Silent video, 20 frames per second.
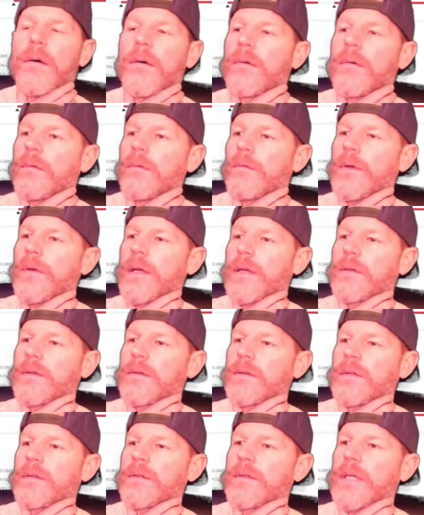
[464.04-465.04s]
VIX,
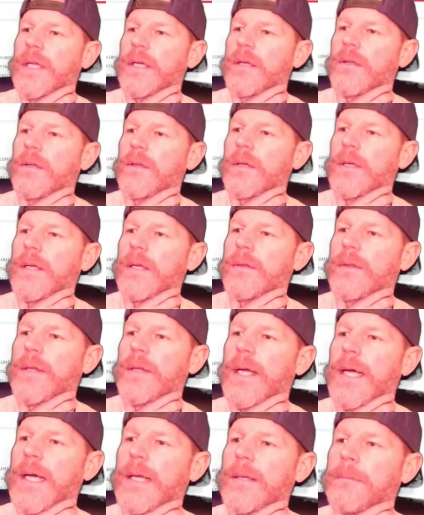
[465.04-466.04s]
let's take a look at
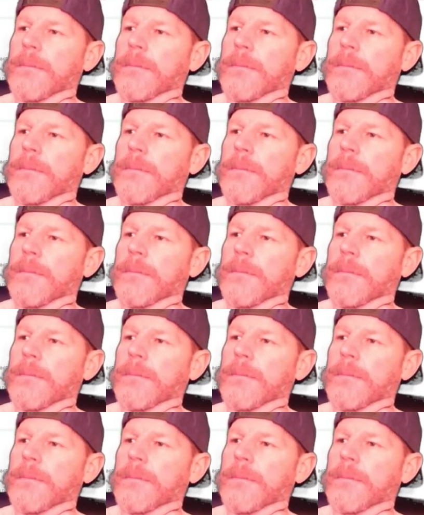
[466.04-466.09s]
that.